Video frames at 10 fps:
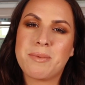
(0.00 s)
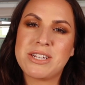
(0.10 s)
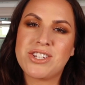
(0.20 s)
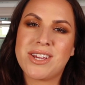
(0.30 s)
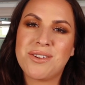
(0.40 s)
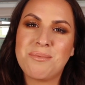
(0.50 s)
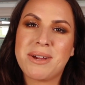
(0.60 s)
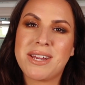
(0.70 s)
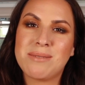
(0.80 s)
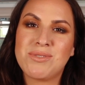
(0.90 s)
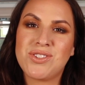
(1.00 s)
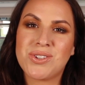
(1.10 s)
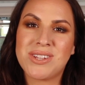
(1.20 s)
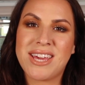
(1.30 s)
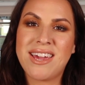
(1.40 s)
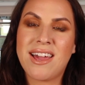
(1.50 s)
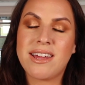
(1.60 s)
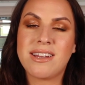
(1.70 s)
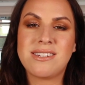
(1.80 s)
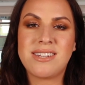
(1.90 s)
my channel. My name's Julie
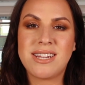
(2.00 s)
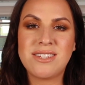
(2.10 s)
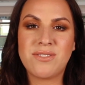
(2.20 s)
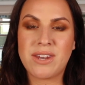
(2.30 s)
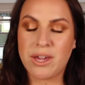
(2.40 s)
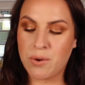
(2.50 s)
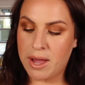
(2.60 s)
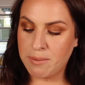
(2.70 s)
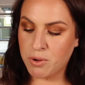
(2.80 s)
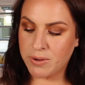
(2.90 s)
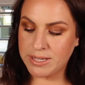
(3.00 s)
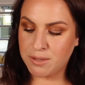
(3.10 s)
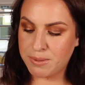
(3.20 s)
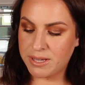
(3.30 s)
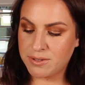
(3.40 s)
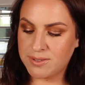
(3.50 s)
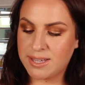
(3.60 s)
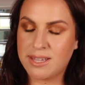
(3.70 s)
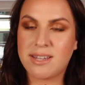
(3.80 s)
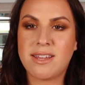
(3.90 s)
and in today's video I'm going to be
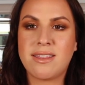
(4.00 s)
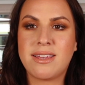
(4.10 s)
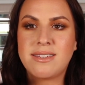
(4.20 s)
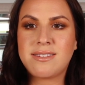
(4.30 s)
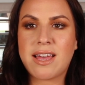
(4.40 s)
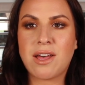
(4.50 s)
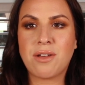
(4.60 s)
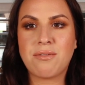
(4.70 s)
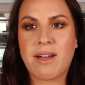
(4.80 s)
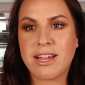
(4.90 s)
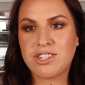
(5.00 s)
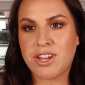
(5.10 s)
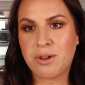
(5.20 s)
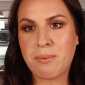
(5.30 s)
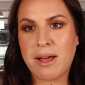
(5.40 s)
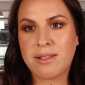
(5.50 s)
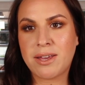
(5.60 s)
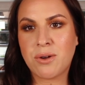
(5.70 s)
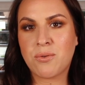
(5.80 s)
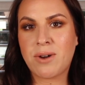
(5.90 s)
using this e.l.f. eyeshadow
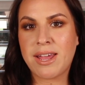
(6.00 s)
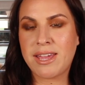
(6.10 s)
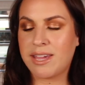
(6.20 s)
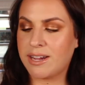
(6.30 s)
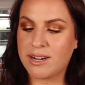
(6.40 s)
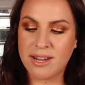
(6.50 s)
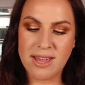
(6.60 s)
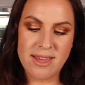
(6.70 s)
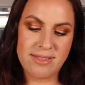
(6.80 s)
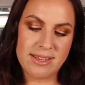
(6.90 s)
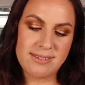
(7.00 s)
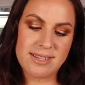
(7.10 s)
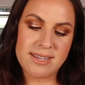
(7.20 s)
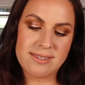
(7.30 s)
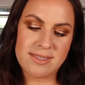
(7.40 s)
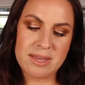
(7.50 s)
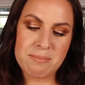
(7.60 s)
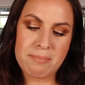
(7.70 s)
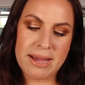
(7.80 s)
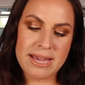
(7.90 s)
palette right here. This is the
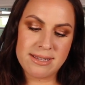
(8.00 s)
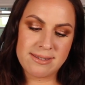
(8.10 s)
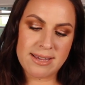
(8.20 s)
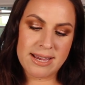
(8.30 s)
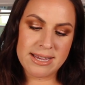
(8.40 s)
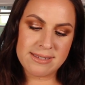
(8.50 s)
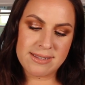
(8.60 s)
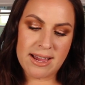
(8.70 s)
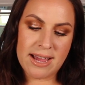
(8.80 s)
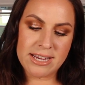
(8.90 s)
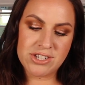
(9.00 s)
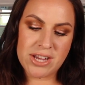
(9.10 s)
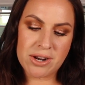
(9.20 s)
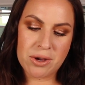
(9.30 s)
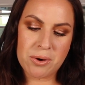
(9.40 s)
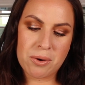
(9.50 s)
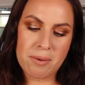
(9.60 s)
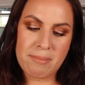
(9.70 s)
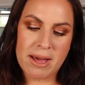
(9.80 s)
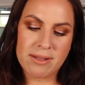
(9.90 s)
Bite Size Eyeshadow
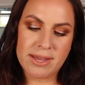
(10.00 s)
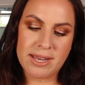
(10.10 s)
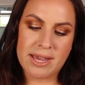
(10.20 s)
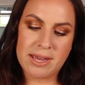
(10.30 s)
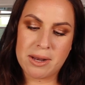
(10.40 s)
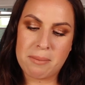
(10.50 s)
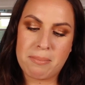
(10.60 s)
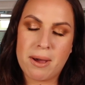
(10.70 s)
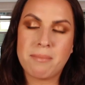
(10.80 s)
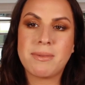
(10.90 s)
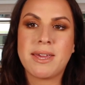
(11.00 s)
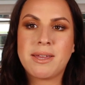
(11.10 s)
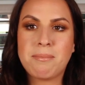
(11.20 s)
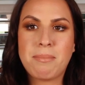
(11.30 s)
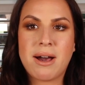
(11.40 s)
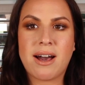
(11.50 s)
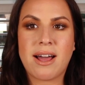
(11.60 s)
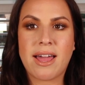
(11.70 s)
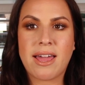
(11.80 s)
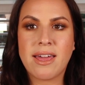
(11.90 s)
Palette in Pumpkin
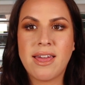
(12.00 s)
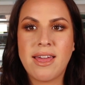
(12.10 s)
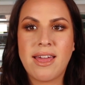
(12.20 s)
Pie